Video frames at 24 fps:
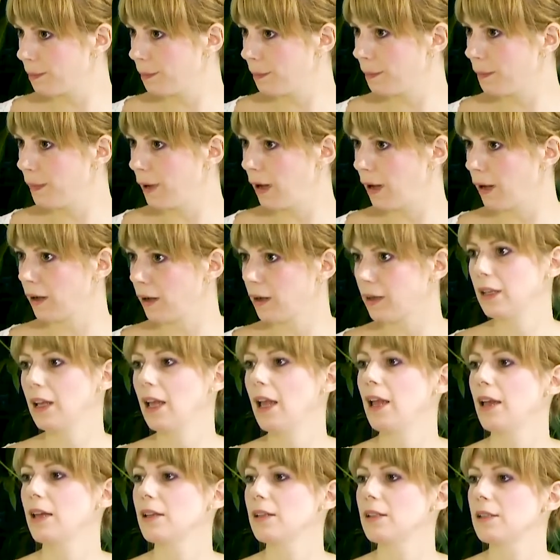
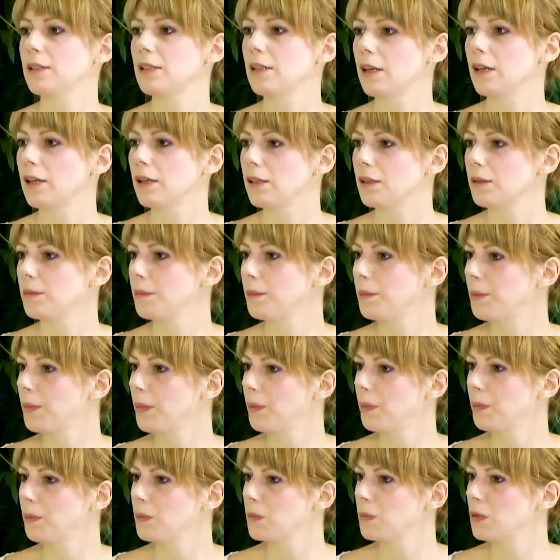But
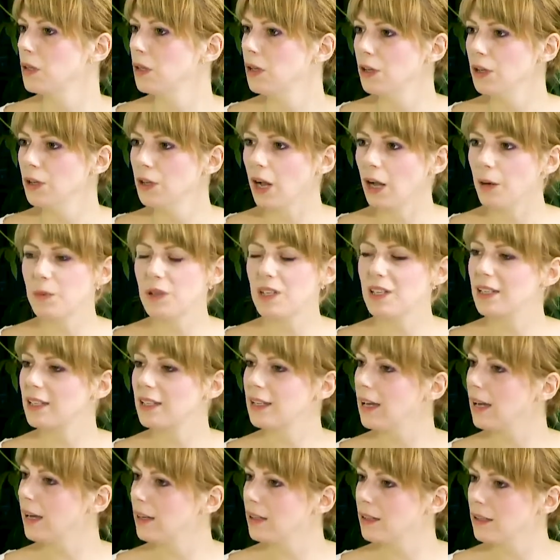I mean,
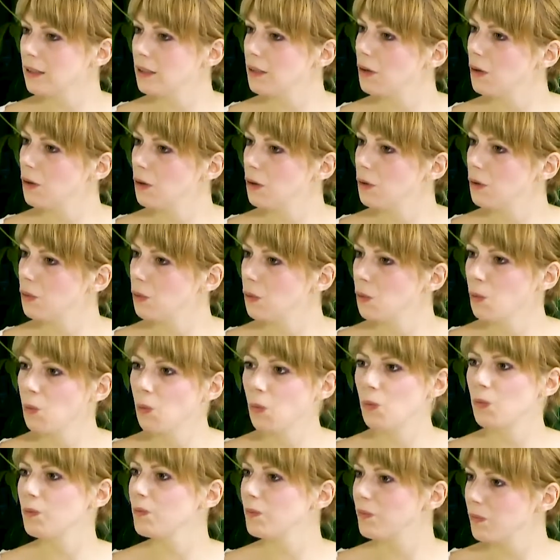again,
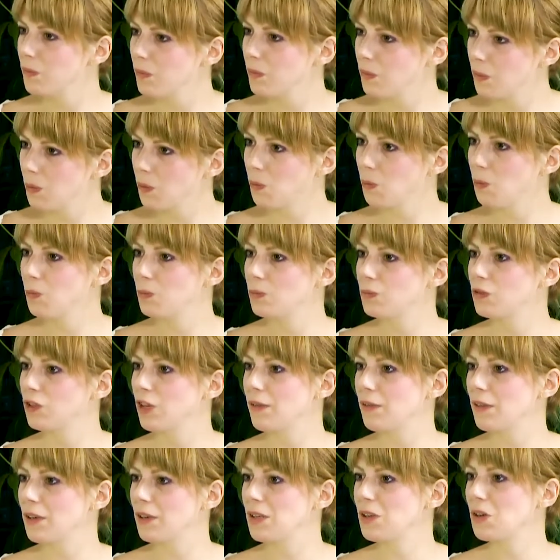do you have
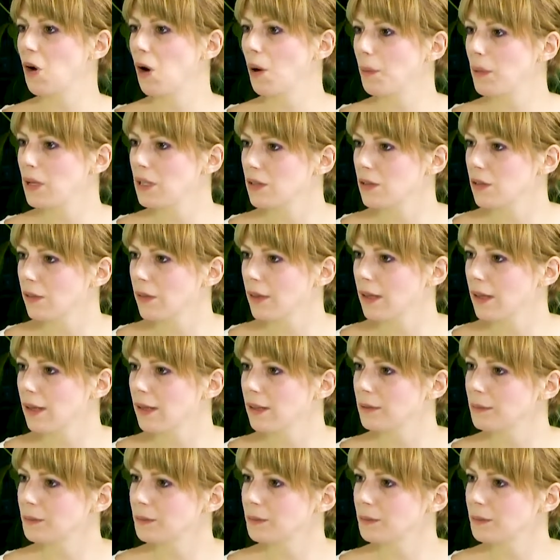any comments on that?